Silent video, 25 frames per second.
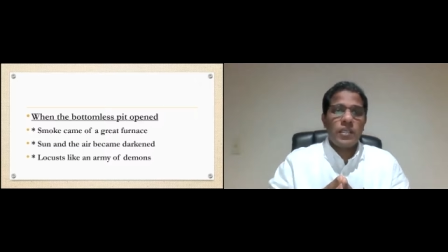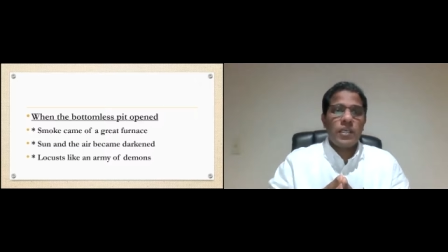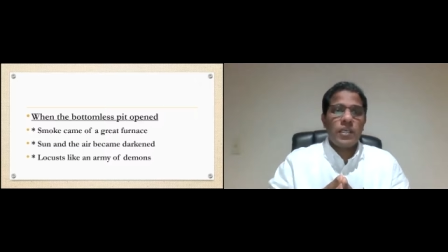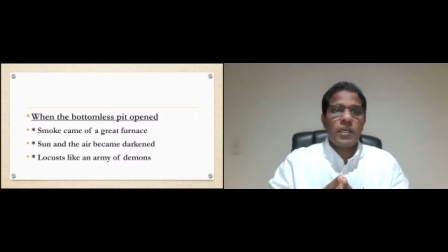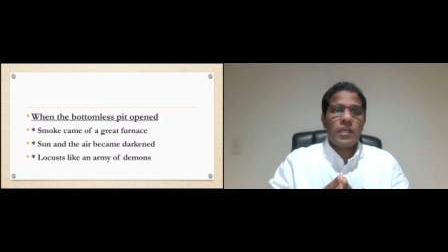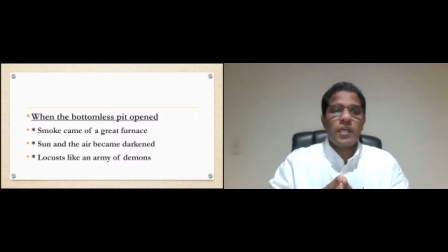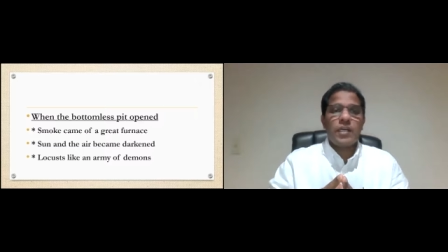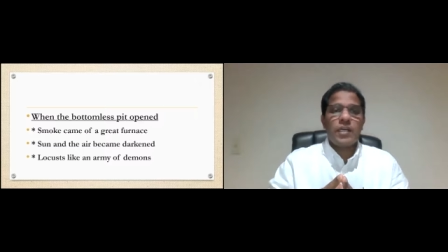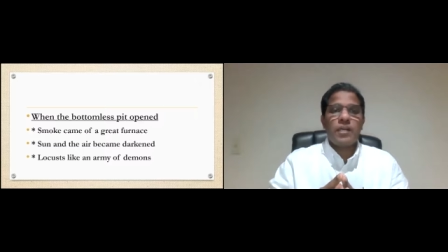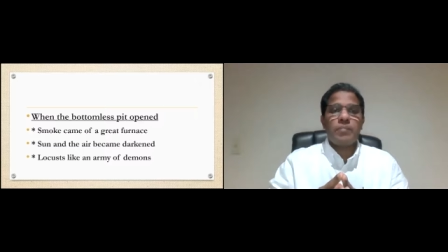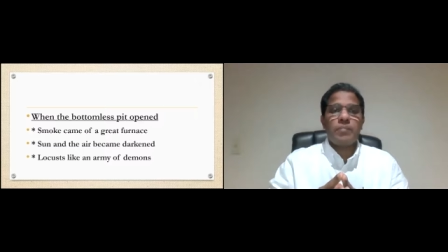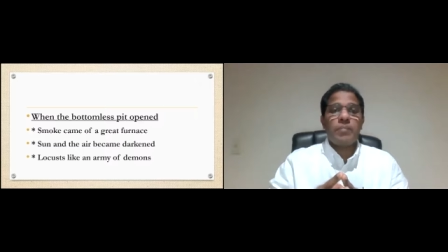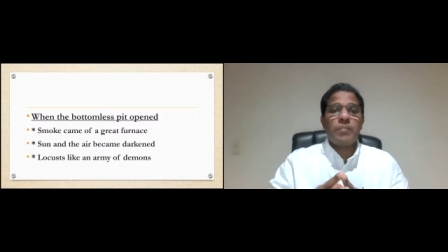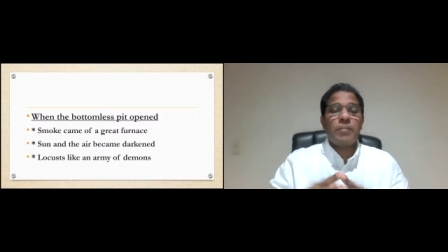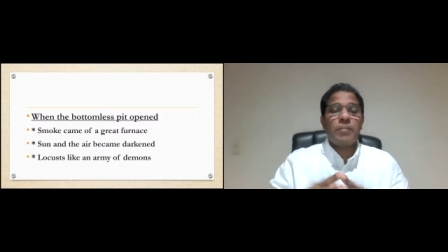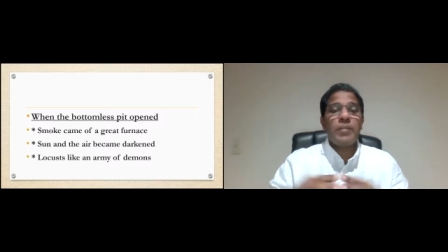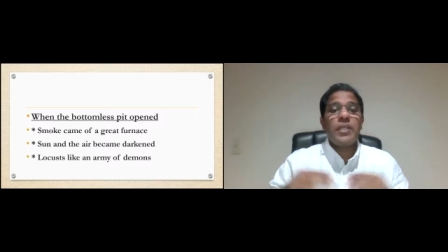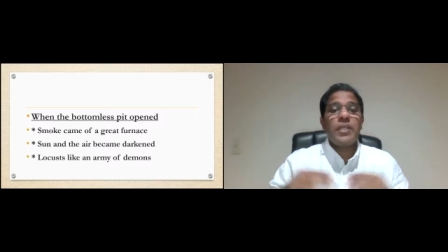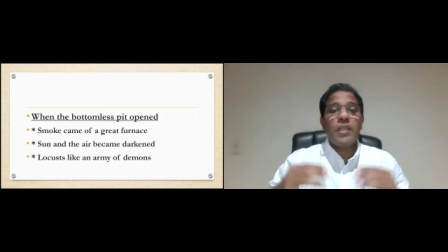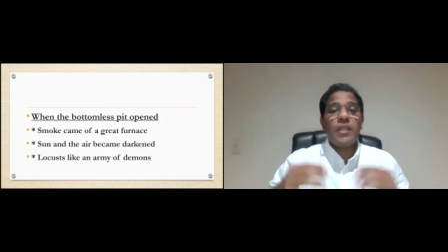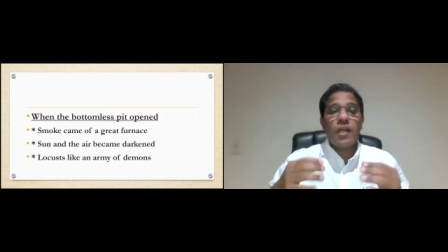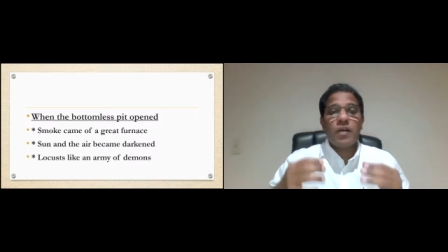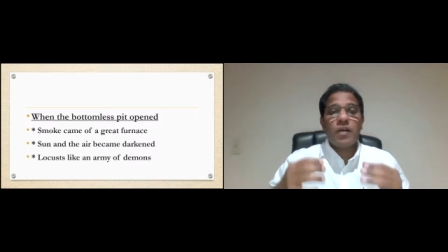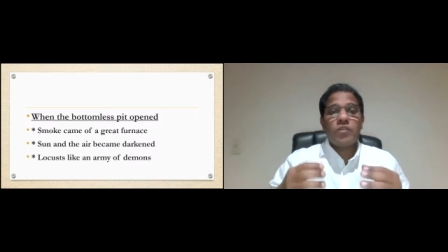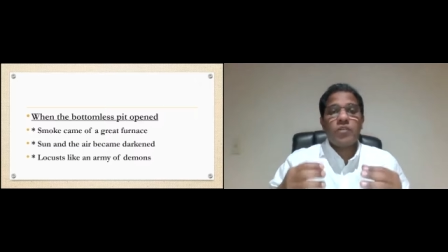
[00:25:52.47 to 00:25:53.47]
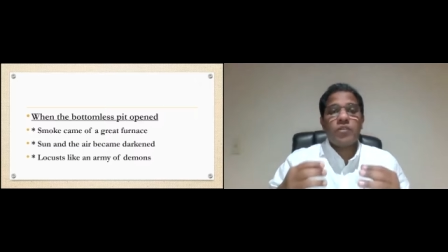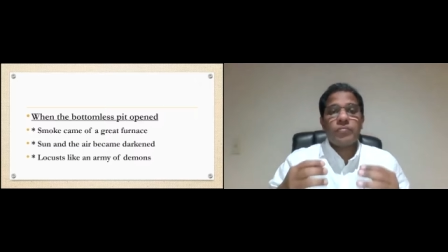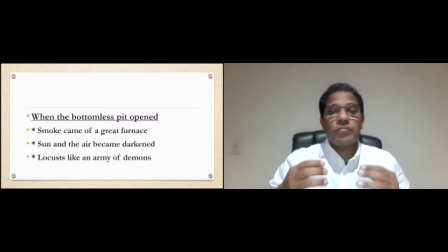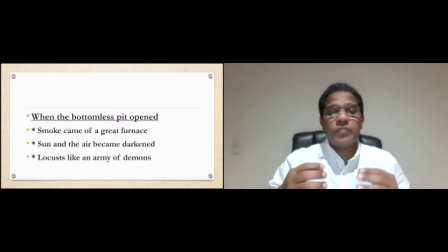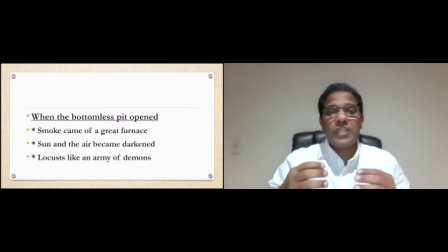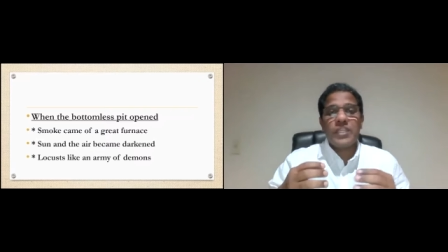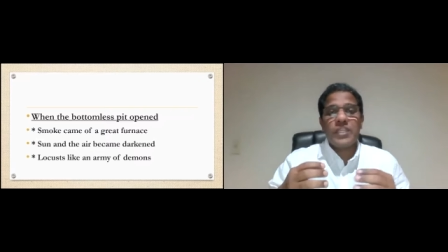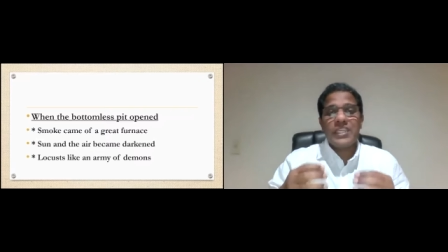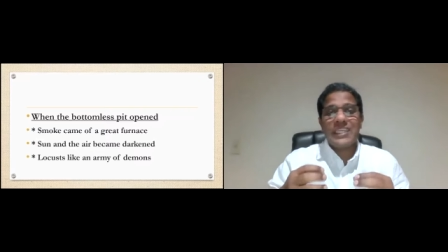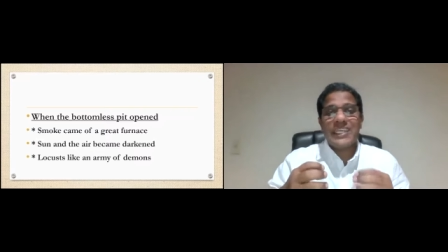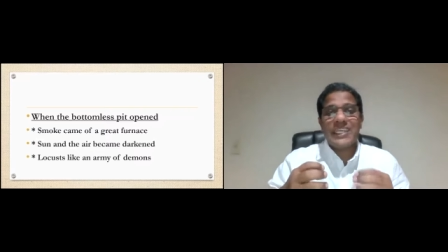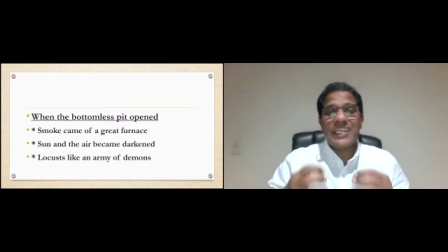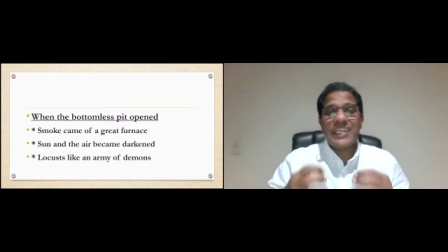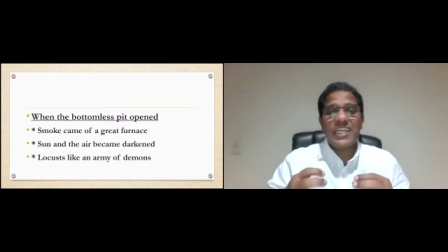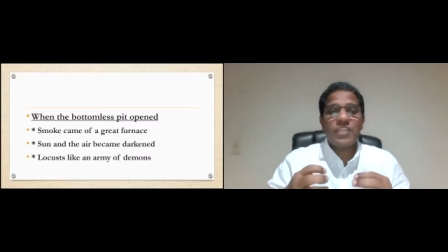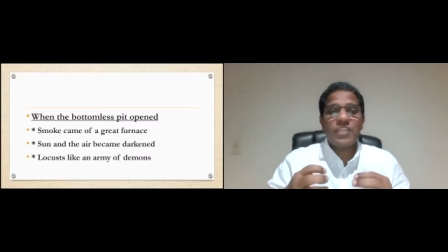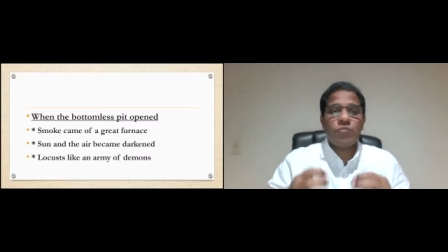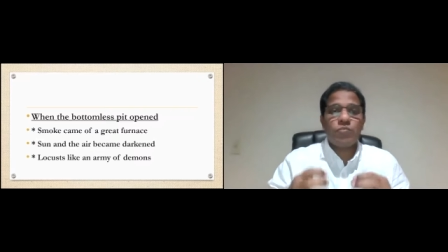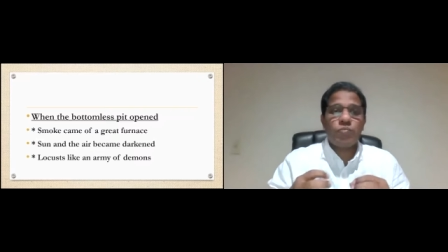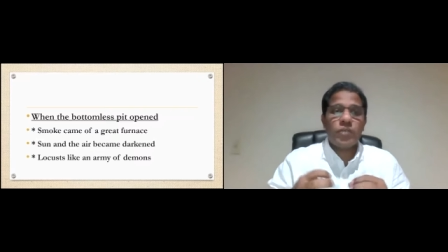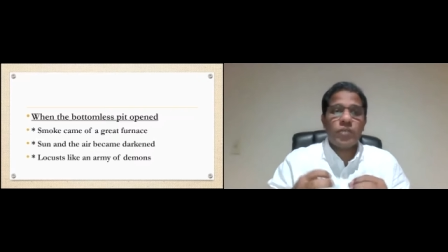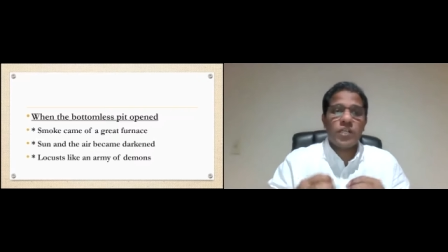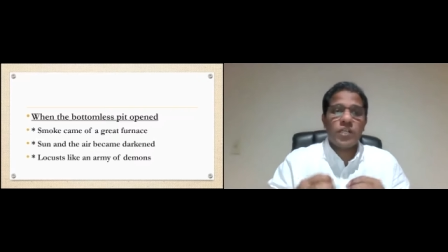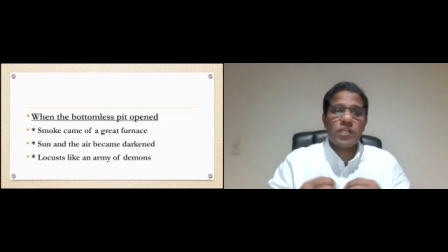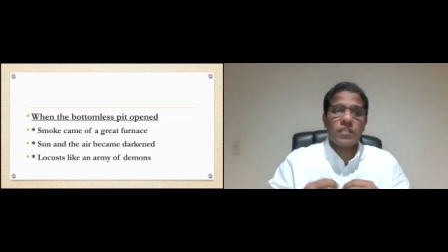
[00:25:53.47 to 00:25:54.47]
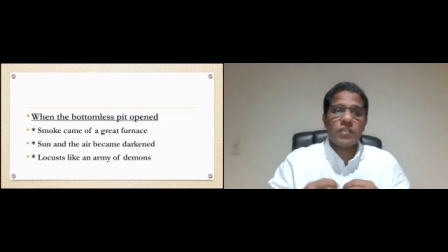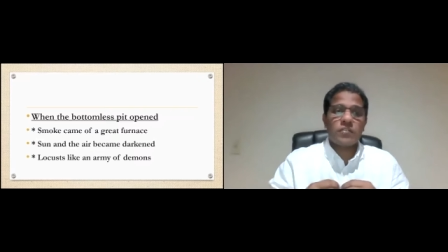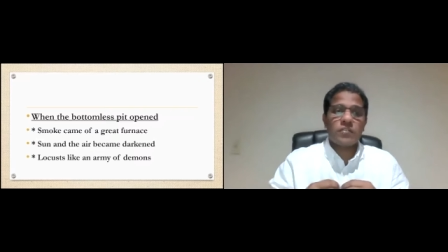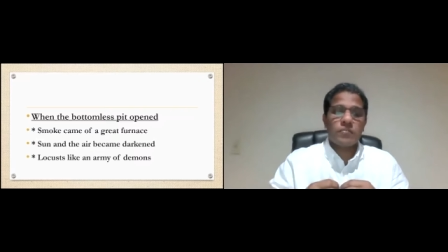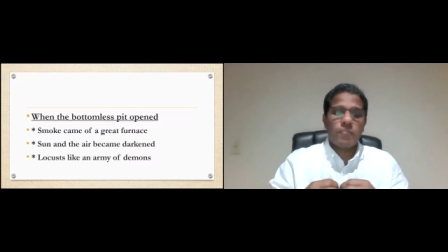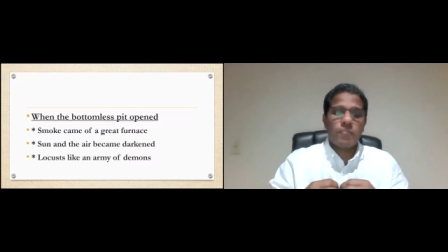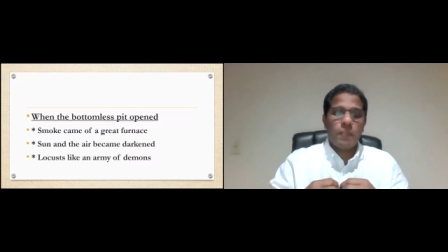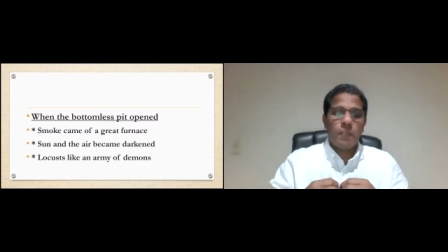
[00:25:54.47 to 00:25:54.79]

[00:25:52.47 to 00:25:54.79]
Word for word: uh, maybe out of the great furnace.